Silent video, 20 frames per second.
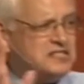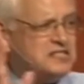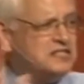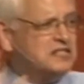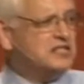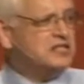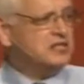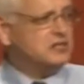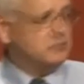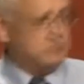a
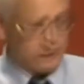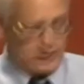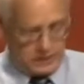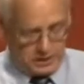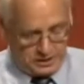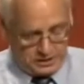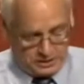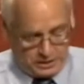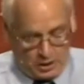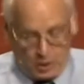tension
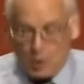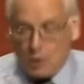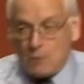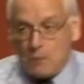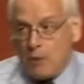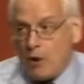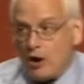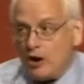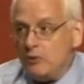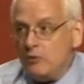because
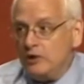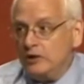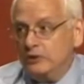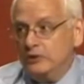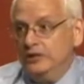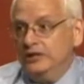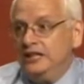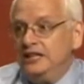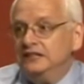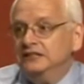part of what
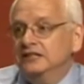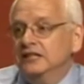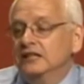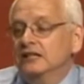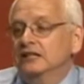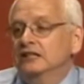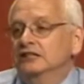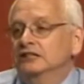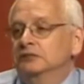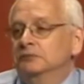creates
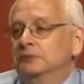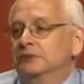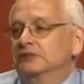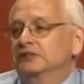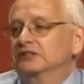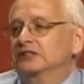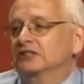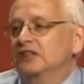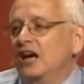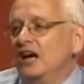that is
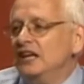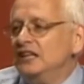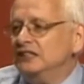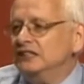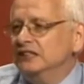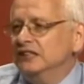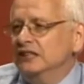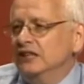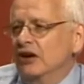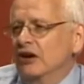
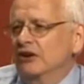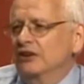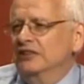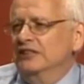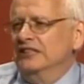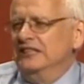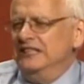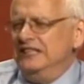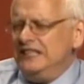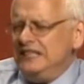precisely our
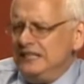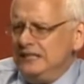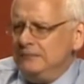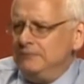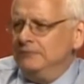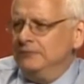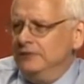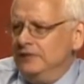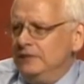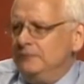
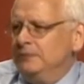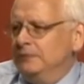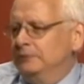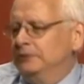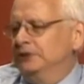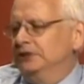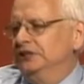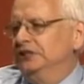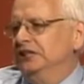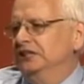deep, deep
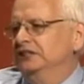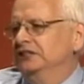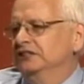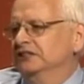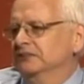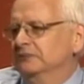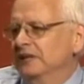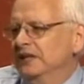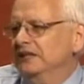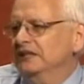appreciation
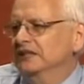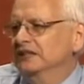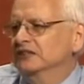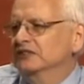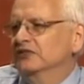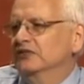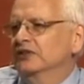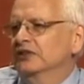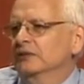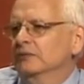as Methodists
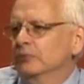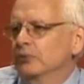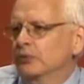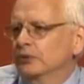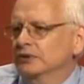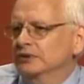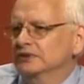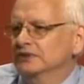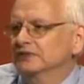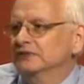for the
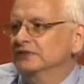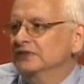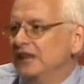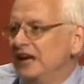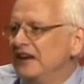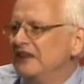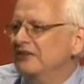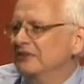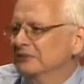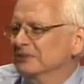importance of
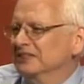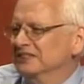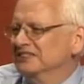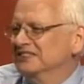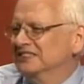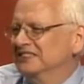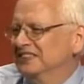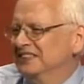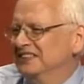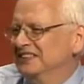
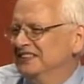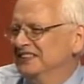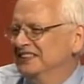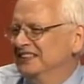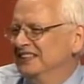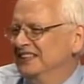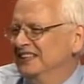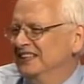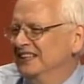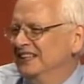sacraments.
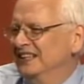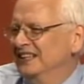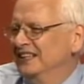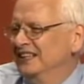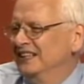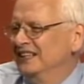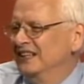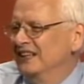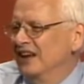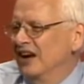
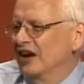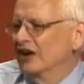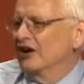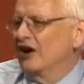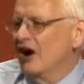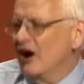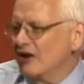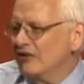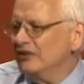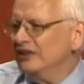A
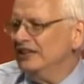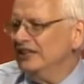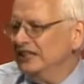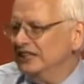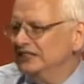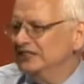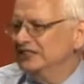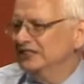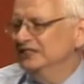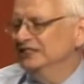
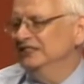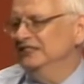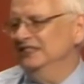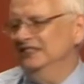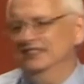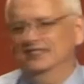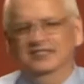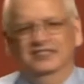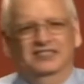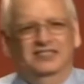congregation
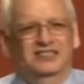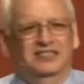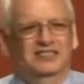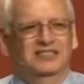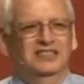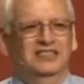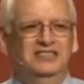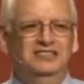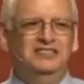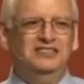
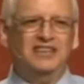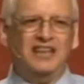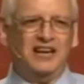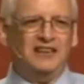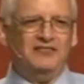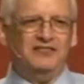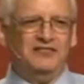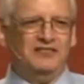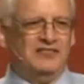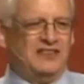needs to
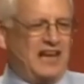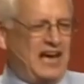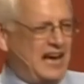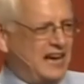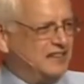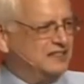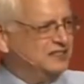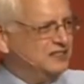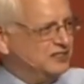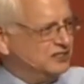have
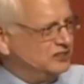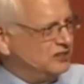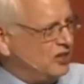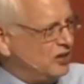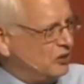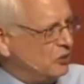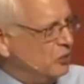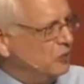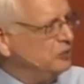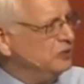access
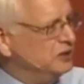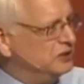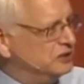not only